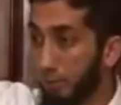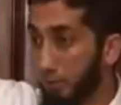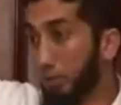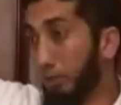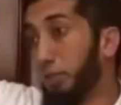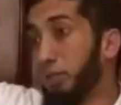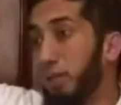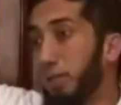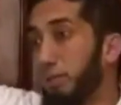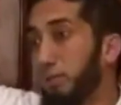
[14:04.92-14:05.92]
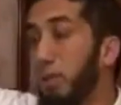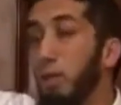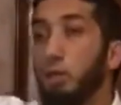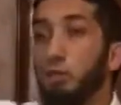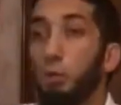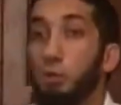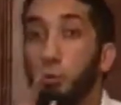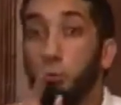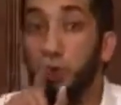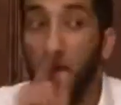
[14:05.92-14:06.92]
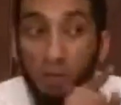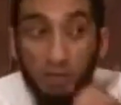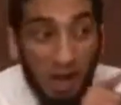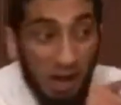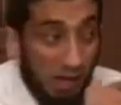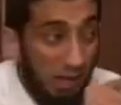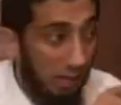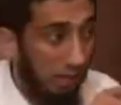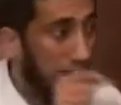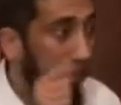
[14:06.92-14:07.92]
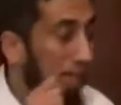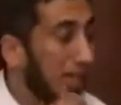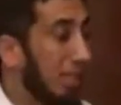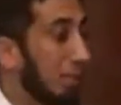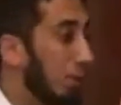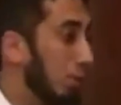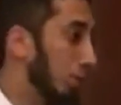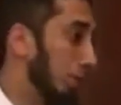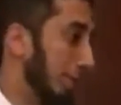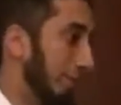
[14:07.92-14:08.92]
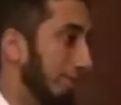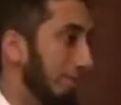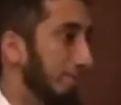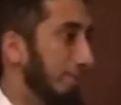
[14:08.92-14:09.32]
This is the first item. Don't you dare die except that you're Muslim.